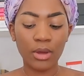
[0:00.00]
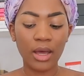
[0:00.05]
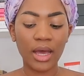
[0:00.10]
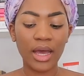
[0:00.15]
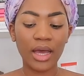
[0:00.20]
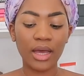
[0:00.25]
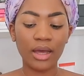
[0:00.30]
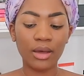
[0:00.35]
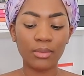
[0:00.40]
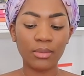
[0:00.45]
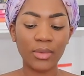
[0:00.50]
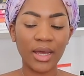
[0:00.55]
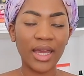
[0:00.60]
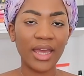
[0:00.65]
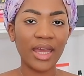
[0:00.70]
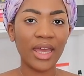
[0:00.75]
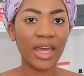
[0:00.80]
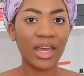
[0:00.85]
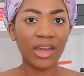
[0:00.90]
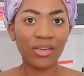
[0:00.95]
I
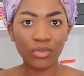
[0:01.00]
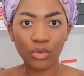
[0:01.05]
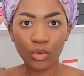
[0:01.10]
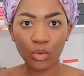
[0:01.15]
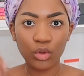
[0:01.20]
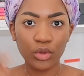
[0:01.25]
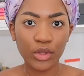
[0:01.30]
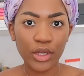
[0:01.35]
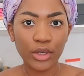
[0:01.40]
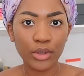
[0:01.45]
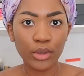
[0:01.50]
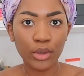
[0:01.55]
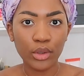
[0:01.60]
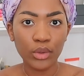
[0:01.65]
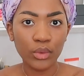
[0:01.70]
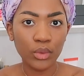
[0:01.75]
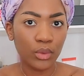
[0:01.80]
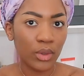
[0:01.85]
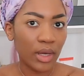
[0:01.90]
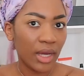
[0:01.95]
have all that
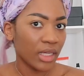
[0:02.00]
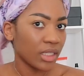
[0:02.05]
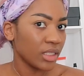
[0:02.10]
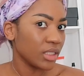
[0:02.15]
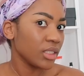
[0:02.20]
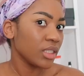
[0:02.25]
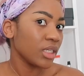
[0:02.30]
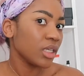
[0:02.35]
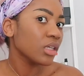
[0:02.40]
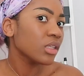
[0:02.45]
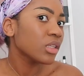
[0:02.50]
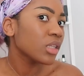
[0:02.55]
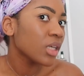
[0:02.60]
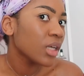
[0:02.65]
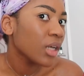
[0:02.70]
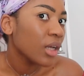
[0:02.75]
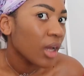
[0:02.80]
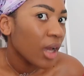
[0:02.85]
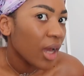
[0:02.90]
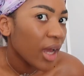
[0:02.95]
glue underneath,
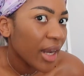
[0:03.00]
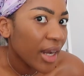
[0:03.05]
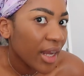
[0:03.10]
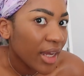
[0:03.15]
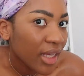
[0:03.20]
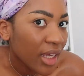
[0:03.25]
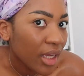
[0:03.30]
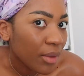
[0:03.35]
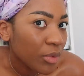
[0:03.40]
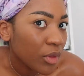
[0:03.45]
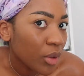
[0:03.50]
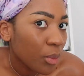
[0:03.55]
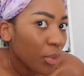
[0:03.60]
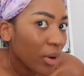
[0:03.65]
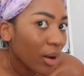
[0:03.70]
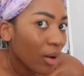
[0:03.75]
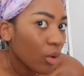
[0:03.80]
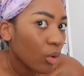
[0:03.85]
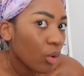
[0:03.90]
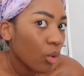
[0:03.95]
and I kept the
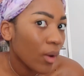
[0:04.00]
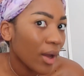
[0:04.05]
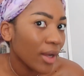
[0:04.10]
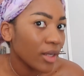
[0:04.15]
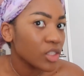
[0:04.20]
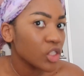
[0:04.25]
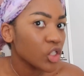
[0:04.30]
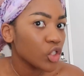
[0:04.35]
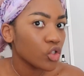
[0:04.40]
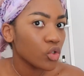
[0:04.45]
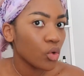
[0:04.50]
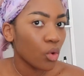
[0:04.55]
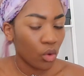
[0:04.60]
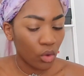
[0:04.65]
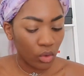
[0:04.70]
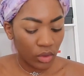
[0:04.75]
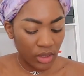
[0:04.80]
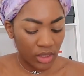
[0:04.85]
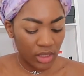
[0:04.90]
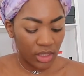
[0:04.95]
brow quite
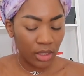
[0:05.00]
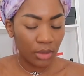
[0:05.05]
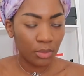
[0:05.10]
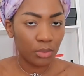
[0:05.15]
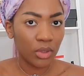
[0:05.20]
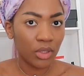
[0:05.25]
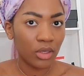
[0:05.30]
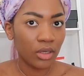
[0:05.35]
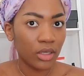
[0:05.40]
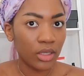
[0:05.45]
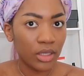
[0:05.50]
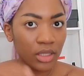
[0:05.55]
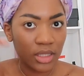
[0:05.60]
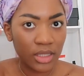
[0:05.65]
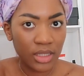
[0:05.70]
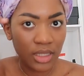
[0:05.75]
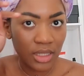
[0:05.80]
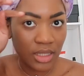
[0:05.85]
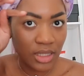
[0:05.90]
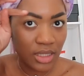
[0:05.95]
short
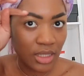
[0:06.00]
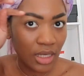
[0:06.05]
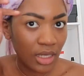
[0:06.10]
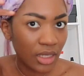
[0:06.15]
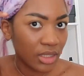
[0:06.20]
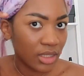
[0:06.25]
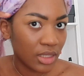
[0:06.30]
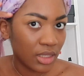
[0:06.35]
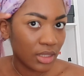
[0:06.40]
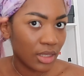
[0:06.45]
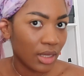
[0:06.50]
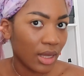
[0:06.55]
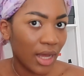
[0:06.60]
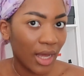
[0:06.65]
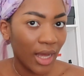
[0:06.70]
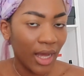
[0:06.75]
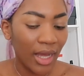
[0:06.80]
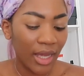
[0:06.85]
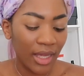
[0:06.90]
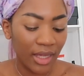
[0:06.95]
because it stays
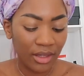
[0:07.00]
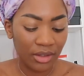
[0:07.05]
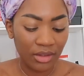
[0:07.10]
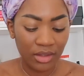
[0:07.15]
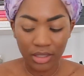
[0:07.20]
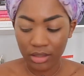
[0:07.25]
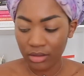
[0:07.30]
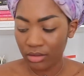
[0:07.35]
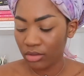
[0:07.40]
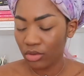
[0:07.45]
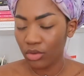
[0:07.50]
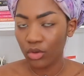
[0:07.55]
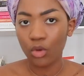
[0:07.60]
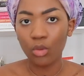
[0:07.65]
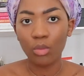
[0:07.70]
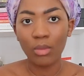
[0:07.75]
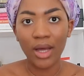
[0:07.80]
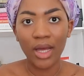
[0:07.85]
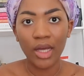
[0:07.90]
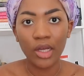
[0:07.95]
higher than, you know,
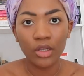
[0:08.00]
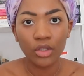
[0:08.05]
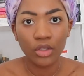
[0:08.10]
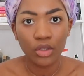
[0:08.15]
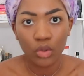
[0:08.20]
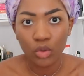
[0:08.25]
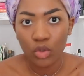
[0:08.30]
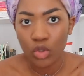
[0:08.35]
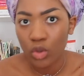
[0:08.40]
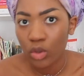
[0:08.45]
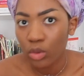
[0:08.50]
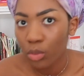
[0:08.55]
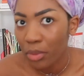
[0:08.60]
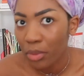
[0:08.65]
my usual